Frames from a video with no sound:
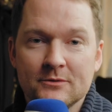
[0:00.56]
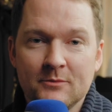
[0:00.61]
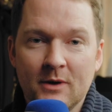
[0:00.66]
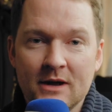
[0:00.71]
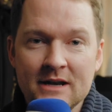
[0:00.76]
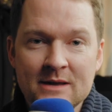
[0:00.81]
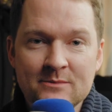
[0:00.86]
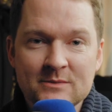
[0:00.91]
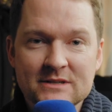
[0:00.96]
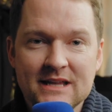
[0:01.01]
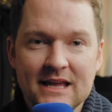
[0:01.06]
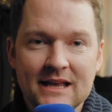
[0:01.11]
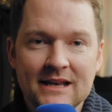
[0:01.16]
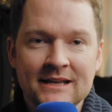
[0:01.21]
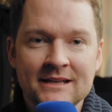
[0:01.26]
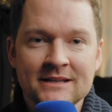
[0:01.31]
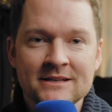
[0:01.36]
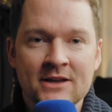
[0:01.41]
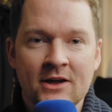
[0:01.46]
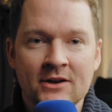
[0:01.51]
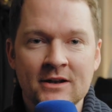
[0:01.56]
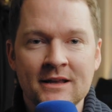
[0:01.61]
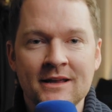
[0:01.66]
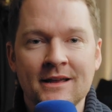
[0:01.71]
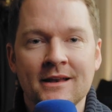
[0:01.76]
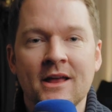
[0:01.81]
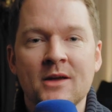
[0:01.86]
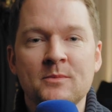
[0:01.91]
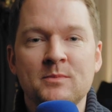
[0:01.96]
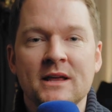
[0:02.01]
my name is Killian Donnelly
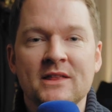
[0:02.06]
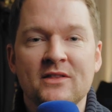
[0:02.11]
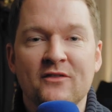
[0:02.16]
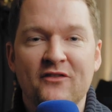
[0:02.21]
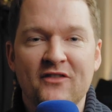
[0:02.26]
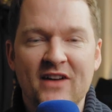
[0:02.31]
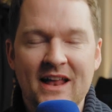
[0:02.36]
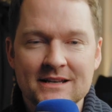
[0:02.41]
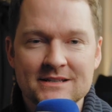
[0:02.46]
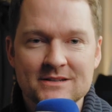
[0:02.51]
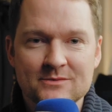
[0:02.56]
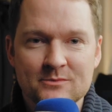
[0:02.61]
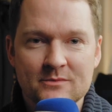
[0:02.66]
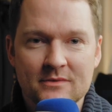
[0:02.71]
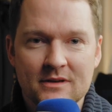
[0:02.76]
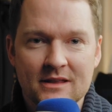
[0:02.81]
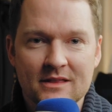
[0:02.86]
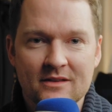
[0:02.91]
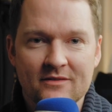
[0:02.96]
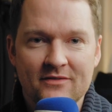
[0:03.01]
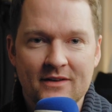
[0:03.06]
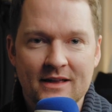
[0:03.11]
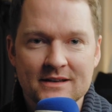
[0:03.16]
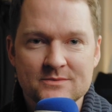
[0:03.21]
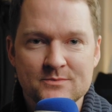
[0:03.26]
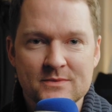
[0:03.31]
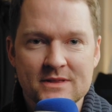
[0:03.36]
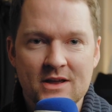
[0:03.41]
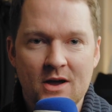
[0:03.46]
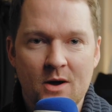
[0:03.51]
and I play the Phantom in the
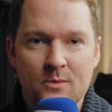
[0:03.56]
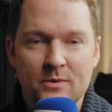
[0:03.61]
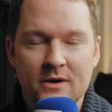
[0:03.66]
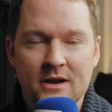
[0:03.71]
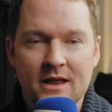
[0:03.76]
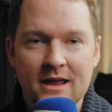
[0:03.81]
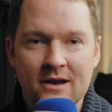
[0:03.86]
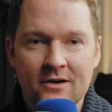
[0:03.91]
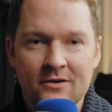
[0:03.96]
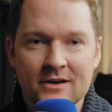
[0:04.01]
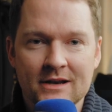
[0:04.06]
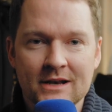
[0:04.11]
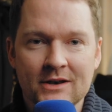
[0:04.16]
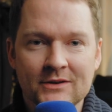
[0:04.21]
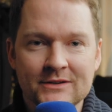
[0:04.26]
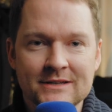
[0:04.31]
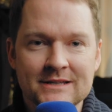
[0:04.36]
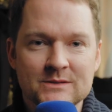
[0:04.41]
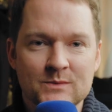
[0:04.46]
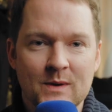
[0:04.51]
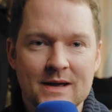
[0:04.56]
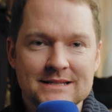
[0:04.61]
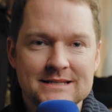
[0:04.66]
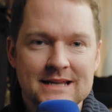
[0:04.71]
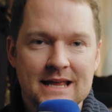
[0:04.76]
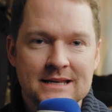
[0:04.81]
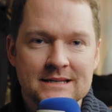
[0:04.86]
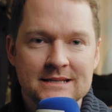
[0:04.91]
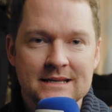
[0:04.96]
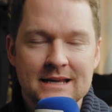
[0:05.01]
Phantom of the Opera here in London's West
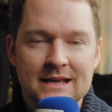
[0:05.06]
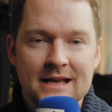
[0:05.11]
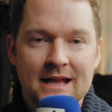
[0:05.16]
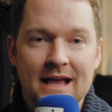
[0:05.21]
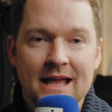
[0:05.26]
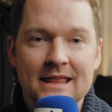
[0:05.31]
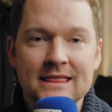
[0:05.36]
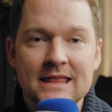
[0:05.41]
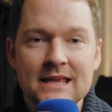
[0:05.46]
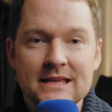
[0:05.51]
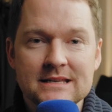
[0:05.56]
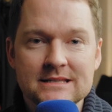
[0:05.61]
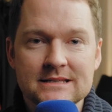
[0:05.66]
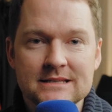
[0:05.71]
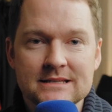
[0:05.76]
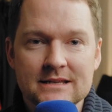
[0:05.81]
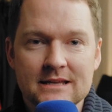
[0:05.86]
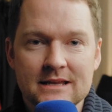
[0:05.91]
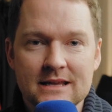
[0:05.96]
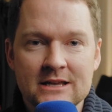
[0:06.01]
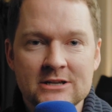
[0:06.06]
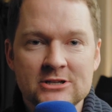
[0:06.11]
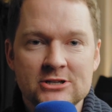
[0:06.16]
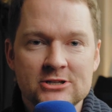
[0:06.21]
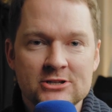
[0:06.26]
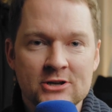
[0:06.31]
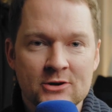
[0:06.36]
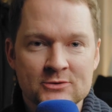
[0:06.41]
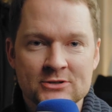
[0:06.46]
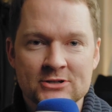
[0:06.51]
End. And this is
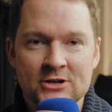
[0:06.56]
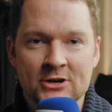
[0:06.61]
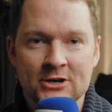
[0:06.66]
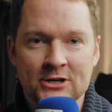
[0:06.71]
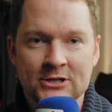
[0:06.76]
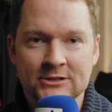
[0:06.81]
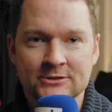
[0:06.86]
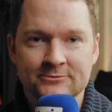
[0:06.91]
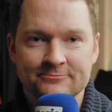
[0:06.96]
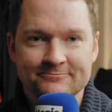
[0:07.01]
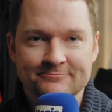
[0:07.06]
Show Circle.